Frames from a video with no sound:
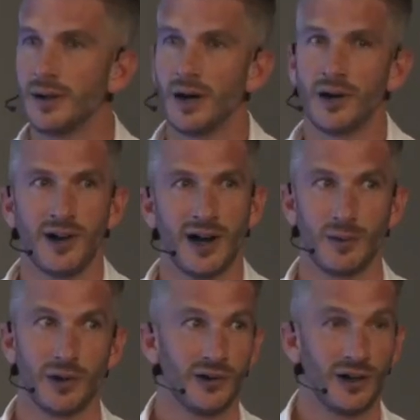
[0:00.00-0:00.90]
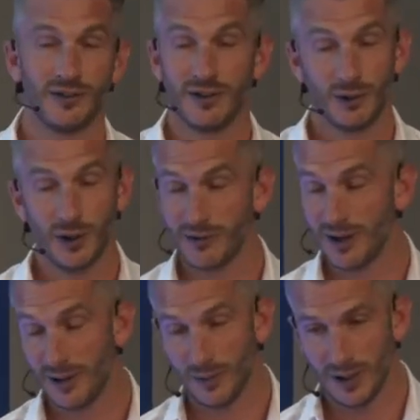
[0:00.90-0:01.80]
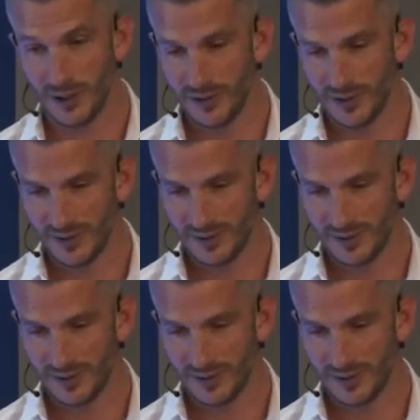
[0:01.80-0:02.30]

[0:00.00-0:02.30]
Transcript: I tag myself everywhere around the world